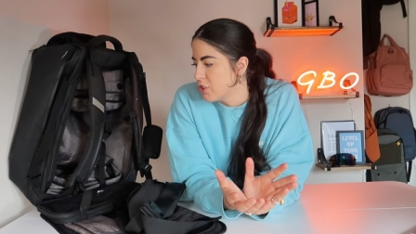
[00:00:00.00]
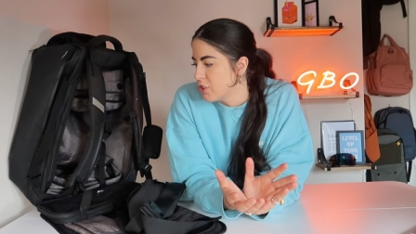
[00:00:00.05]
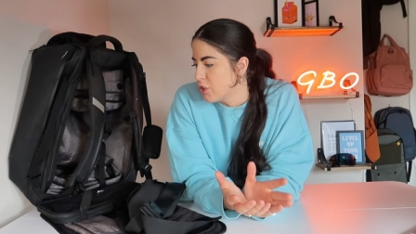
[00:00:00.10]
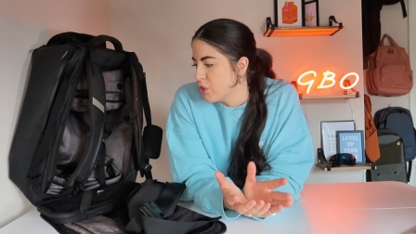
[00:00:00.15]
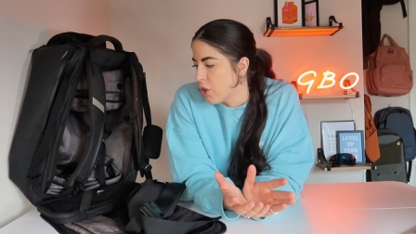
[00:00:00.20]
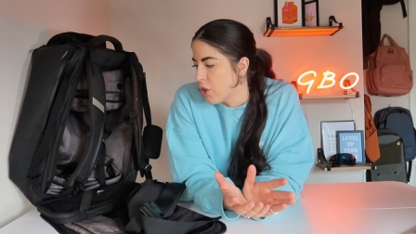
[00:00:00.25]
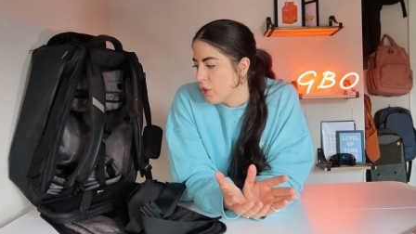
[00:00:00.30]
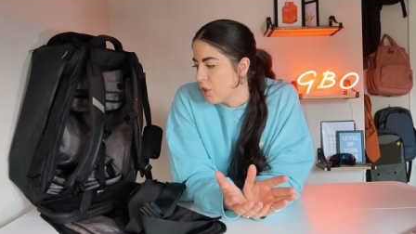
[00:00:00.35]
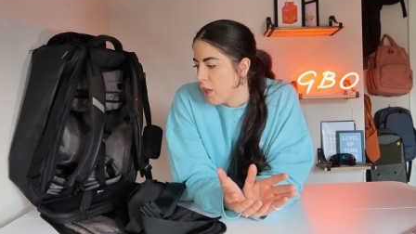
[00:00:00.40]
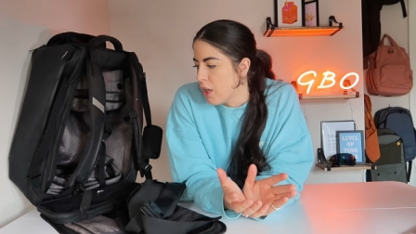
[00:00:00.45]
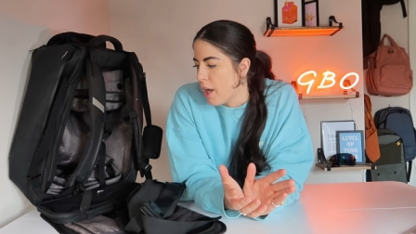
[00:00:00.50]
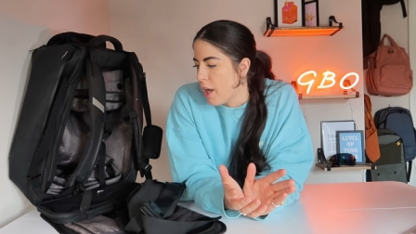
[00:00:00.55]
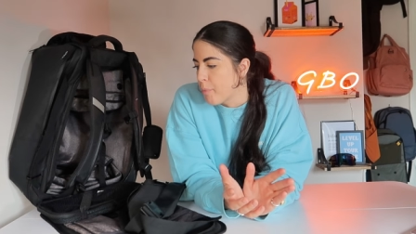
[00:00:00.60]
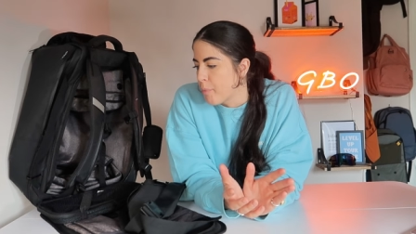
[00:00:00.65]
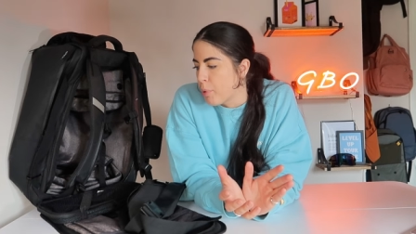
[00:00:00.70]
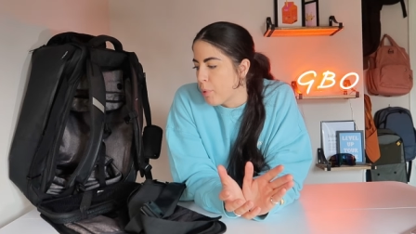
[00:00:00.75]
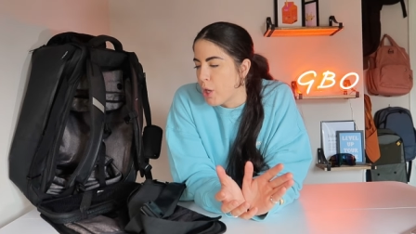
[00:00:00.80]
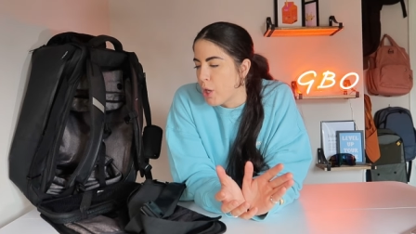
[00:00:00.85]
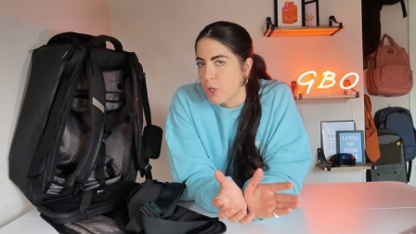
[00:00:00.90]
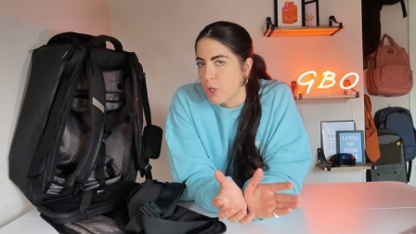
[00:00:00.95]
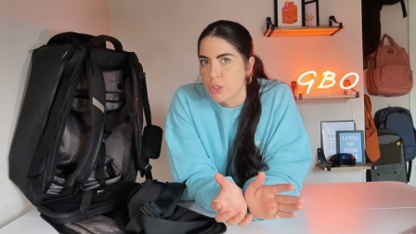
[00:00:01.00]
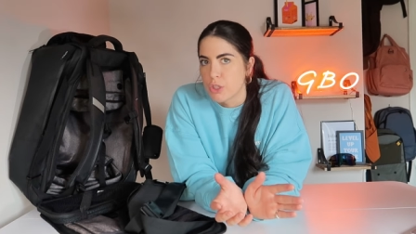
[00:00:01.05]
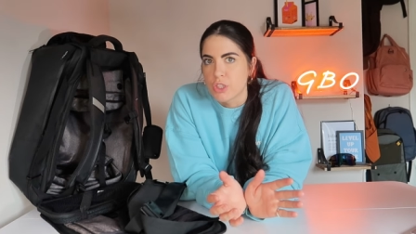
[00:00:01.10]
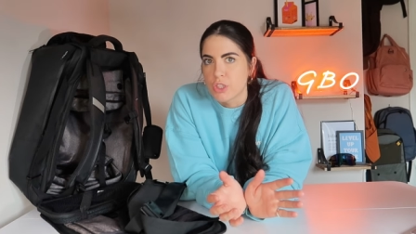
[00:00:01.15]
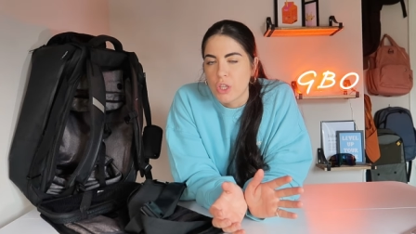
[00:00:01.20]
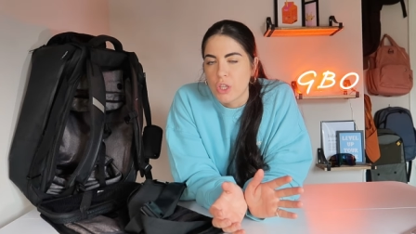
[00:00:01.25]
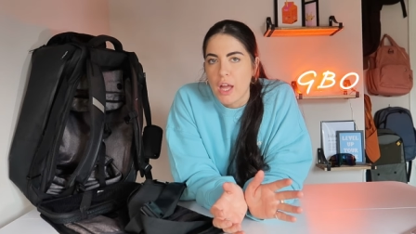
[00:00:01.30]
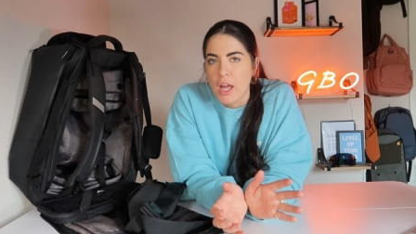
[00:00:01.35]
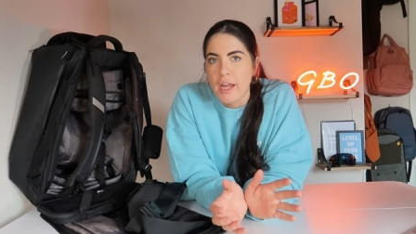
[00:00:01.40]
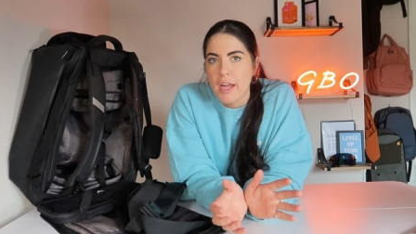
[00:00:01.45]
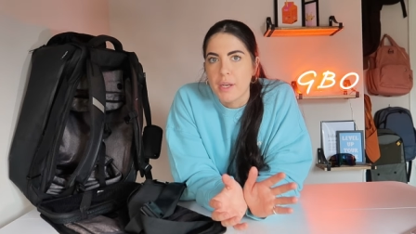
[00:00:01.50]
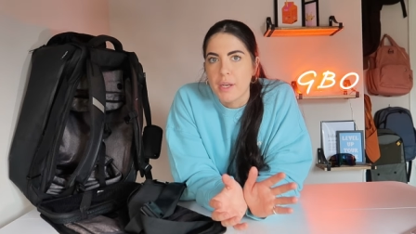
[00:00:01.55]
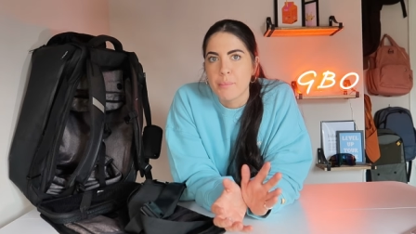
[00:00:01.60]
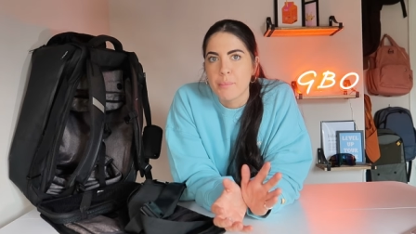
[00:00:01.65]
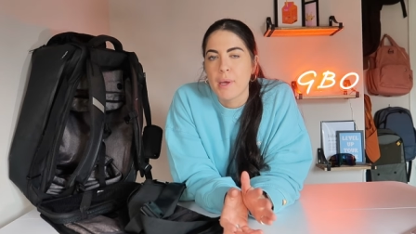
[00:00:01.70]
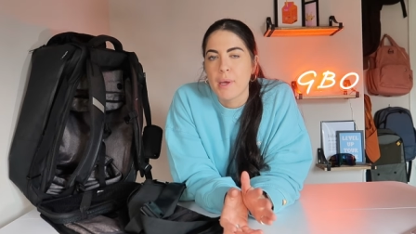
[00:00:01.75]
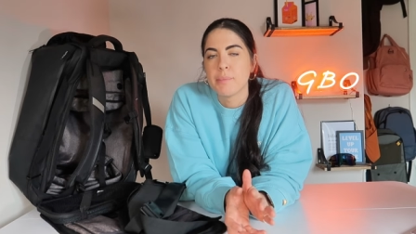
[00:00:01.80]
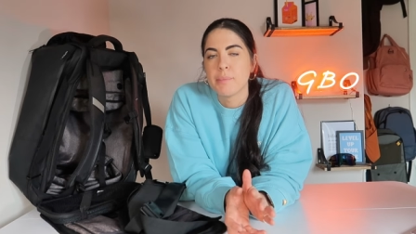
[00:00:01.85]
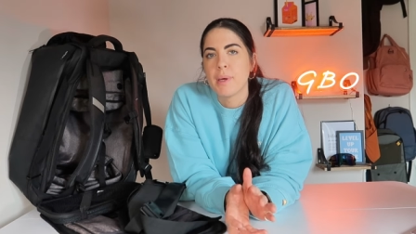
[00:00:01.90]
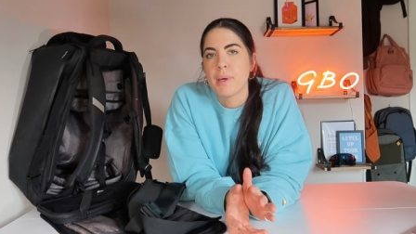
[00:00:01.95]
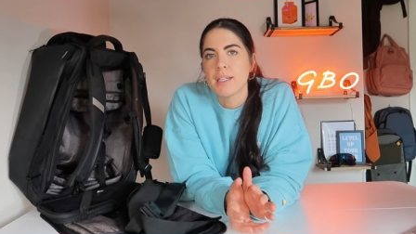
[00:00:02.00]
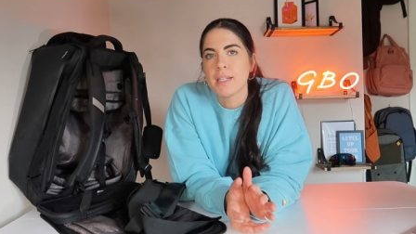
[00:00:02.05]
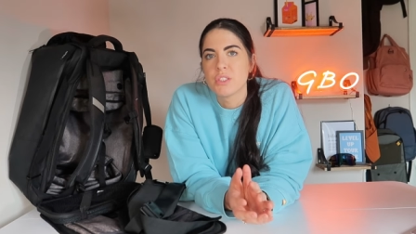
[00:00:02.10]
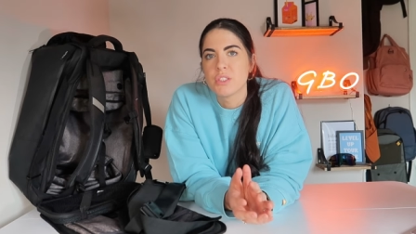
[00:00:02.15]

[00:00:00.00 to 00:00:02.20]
not a personal item backpack,